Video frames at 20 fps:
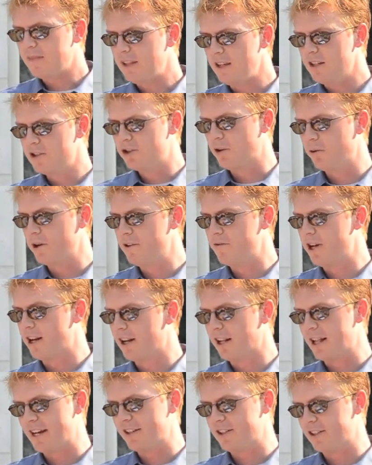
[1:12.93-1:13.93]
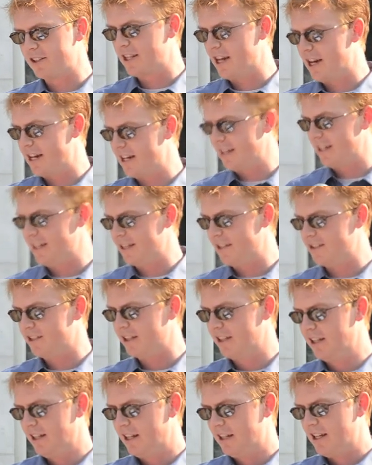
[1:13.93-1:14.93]
So we've done a lot of studies,
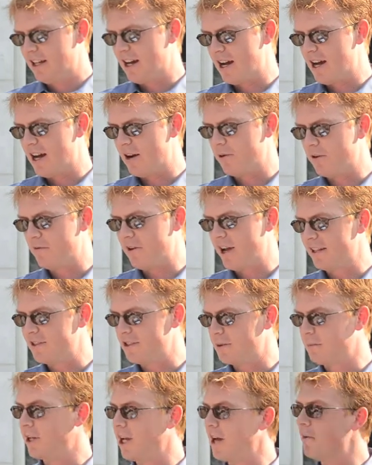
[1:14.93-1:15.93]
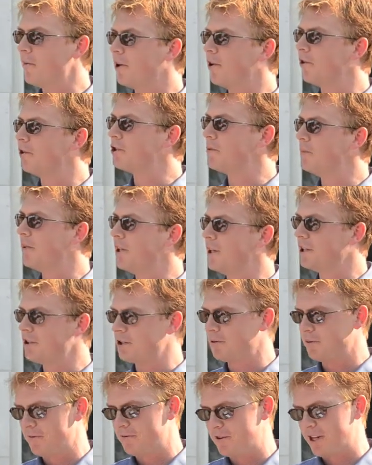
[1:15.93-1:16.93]
uh, we've had some chemical spills
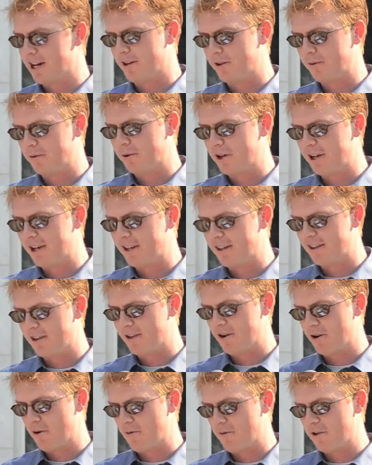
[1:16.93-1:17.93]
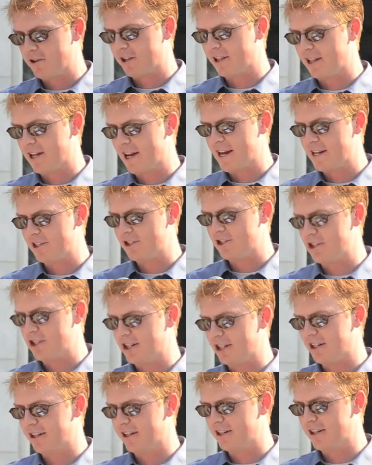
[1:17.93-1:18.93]
we've dealt with over the last
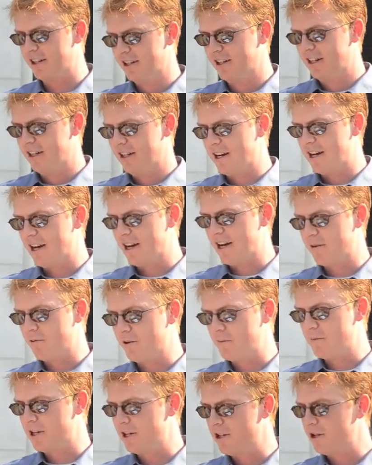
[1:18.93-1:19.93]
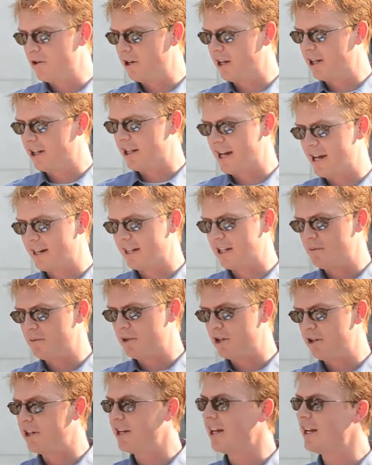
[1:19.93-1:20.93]
year. Uh, we've been doing a lot of
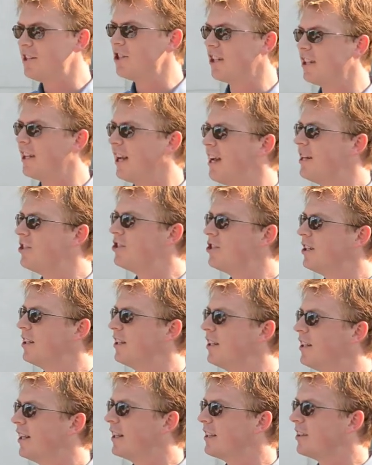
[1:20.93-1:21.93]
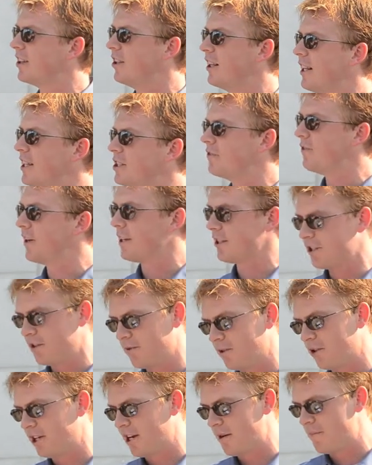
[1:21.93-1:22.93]
community education, like the Lakes
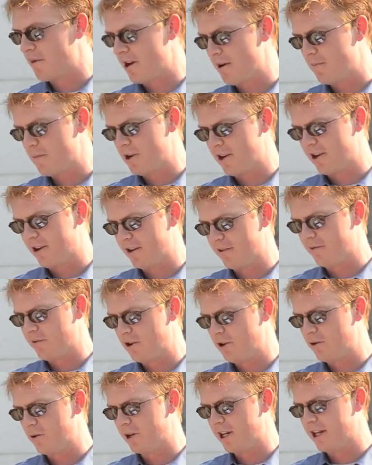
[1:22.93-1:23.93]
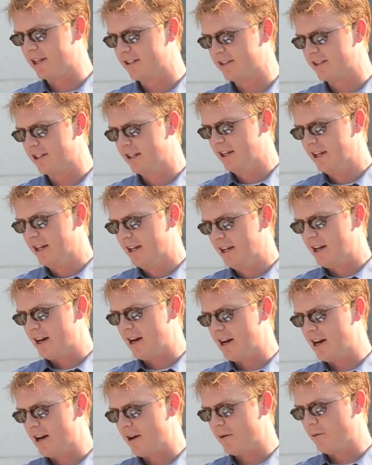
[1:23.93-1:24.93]
Festival coming up here in a few weeks.
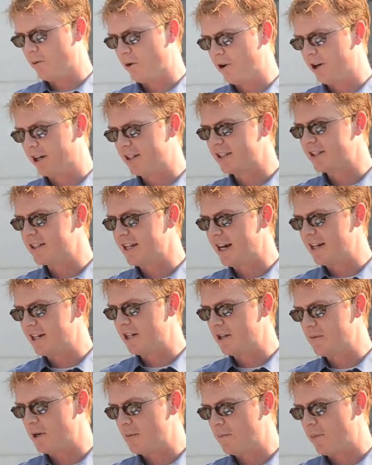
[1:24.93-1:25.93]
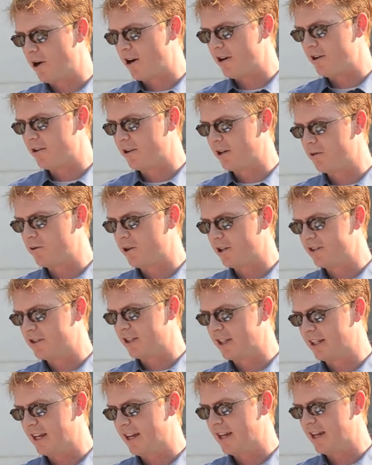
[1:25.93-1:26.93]
Uh, we're excited to be partnering once
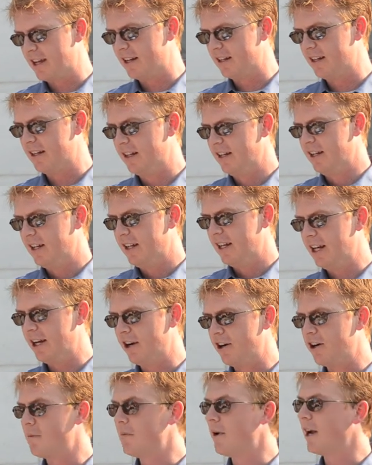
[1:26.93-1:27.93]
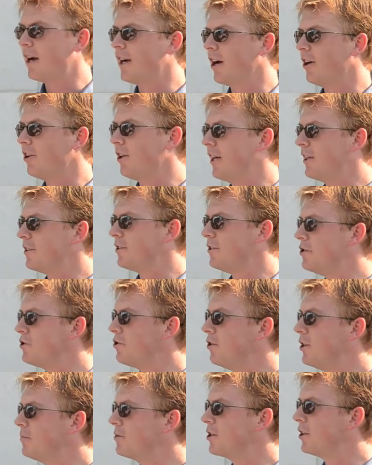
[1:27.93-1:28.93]
again here to make our lakes and
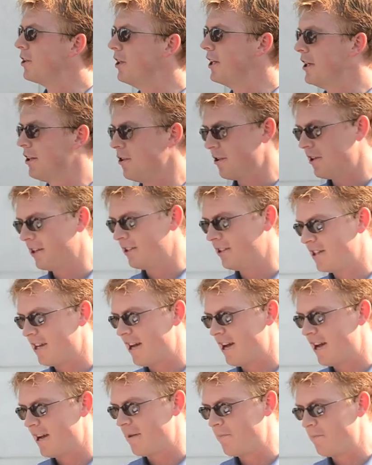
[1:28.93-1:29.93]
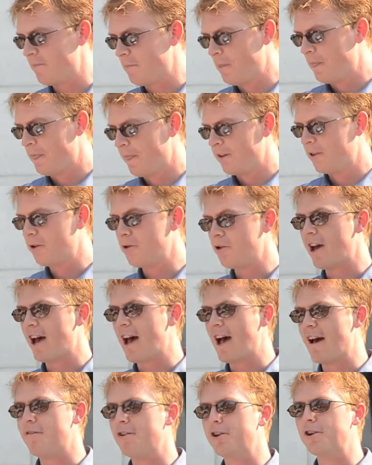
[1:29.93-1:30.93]
streams cleaner this time through the
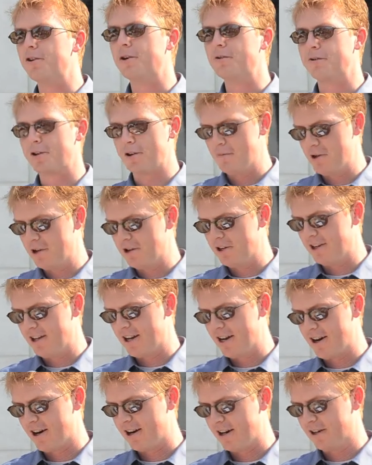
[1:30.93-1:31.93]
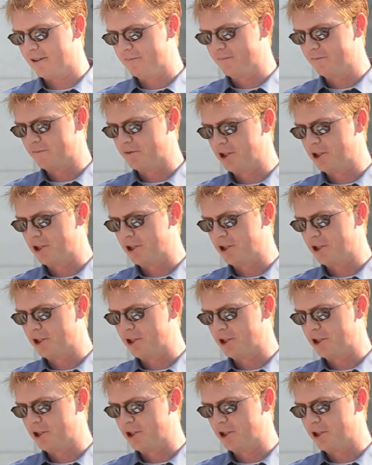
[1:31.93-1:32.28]
avenue of community art.